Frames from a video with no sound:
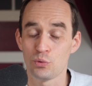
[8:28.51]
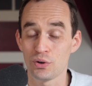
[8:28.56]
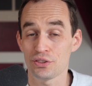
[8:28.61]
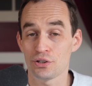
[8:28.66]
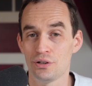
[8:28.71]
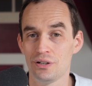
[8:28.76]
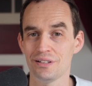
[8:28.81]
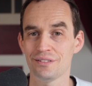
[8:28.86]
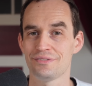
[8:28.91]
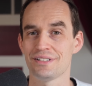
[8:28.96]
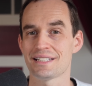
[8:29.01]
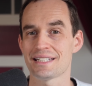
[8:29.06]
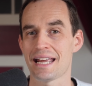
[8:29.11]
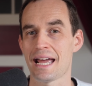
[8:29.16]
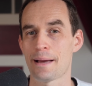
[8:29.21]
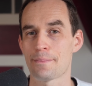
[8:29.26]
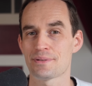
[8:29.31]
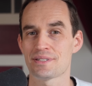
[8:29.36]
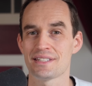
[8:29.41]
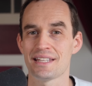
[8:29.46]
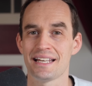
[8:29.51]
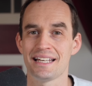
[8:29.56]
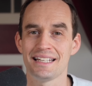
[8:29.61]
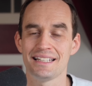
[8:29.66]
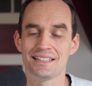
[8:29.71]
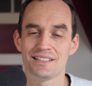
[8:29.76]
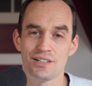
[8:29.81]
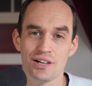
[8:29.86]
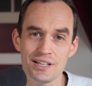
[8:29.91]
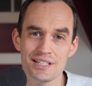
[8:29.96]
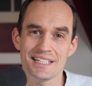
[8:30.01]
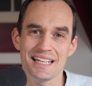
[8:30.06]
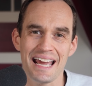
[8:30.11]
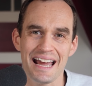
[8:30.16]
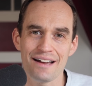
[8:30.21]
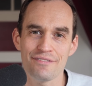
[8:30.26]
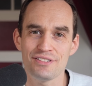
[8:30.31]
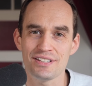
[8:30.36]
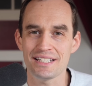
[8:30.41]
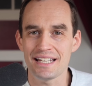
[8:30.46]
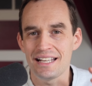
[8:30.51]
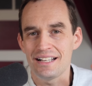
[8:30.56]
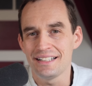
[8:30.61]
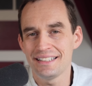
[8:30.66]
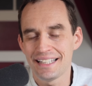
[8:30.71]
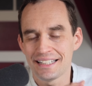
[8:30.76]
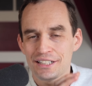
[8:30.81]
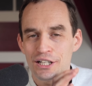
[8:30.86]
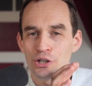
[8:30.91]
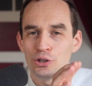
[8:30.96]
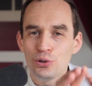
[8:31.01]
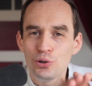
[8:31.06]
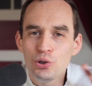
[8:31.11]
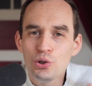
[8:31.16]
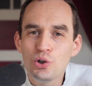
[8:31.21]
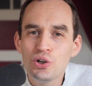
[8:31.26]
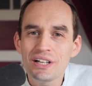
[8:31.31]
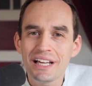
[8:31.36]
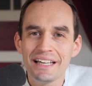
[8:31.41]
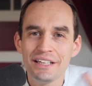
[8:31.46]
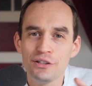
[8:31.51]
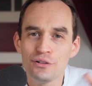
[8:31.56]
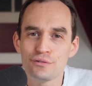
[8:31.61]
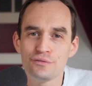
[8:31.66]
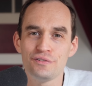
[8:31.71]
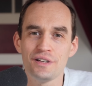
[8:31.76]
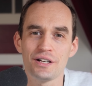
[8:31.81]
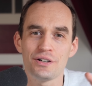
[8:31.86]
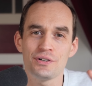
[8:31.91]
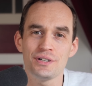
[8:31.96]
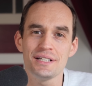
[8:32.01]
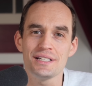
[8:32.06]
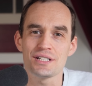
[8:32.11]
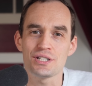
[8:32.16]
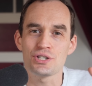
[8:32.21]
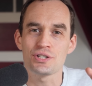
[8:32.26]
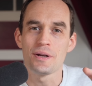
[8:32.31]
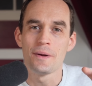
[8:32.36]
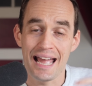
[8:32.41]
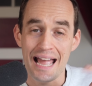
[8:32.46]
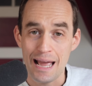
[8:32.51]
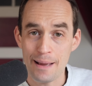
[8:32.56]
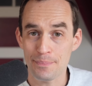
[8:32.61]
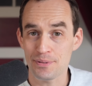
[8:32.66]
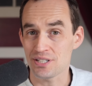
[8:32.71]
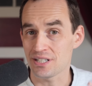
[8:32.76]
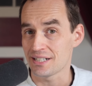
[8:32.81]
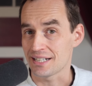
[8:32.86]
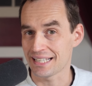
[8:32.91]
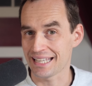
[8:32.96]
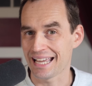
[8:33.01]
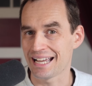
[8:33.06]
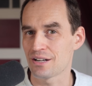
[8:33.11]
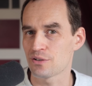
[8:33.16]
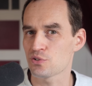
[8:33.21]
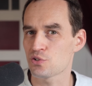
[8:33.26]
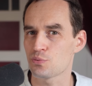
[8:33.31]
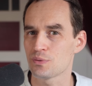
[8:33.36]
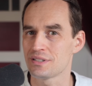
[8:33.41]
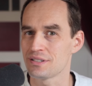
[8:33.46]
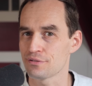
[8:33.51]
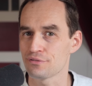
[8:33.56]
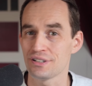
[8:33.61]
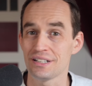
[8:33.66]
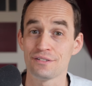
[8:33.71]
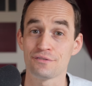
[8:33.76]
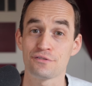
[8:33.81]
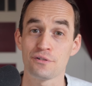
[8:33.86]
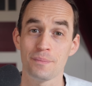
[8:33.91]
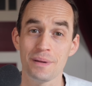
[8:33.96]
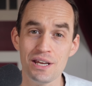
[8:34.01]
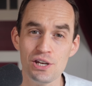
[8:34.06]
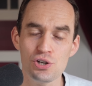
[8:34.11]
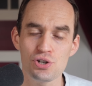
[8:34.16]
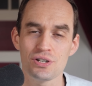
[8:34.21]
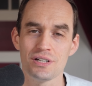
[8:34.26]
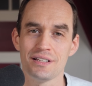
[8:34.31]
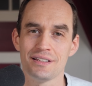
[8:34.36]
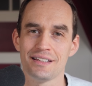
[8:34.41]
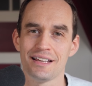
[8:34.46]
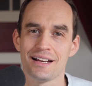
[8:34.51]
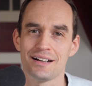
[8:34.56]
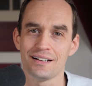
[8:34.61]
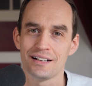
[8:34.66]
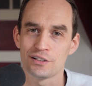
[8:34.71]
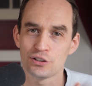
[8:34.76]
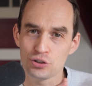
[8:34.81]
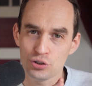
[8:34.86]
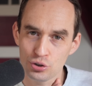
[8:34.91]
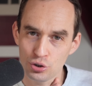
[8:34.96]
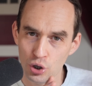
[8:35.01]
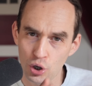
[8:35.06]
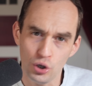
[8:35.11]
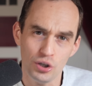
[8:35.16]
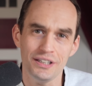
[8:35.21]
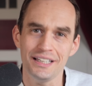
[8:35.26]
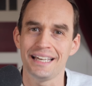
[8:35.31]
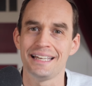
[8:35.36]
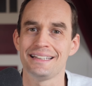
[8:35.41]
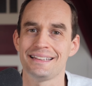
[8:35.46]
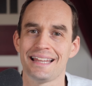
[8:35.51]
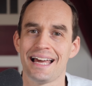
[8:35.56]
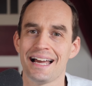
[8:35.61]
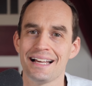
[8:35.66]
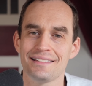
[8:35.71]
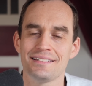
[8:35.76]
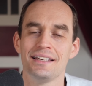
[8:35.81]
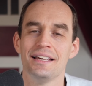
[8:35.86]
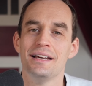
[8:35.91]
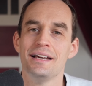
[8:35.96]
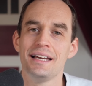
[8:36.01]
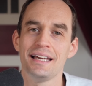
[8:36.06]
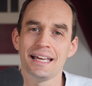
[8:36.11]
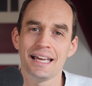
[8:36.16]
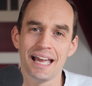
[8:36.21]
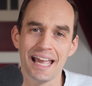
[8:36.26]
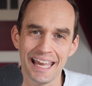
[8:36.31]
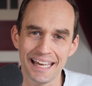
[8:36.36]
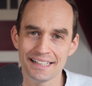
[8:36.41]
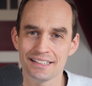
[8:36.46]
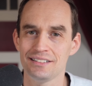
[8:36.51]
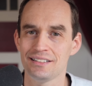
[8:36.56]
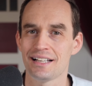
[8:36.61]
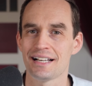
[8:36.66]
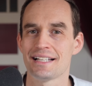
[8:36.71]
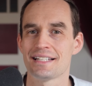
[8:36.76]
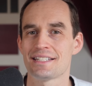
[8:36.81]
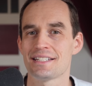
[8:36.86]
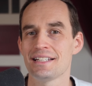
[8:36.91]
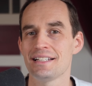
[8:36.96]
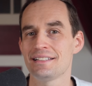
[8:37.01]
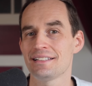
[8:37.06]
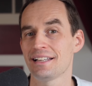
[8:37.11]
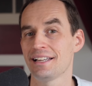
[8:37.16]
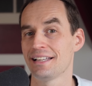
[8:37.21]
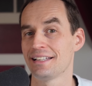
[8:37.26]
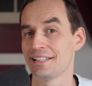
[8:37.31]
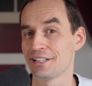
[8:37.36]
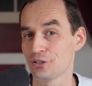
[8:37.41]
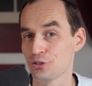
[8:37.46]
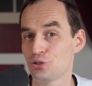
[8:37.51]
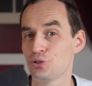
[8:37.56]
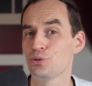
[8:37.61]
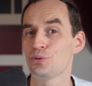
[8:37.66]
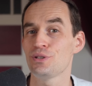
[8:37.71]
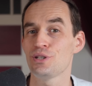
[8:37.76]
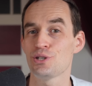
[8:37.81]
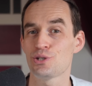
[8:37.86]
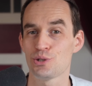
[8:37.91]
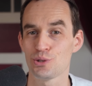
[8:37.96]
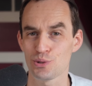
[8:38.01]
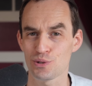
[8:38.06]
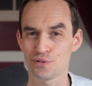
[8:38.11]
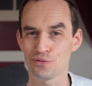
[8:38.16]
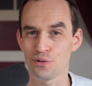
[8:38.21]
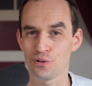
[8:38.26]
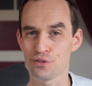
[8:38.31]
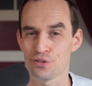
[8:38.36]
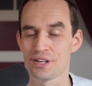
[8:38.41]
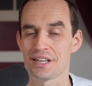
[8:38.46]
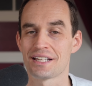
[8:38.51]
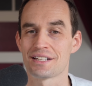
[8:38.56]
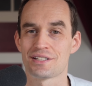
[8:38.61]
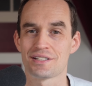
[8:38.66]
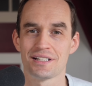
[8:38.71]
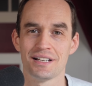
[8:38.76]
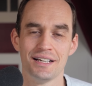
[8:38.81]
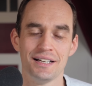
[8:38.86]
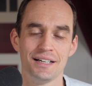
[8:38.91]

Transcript: with all of its apps that it does have this AI that can look at your various apps and accounts with different information in there and collate that, analyze it, and then do these useful things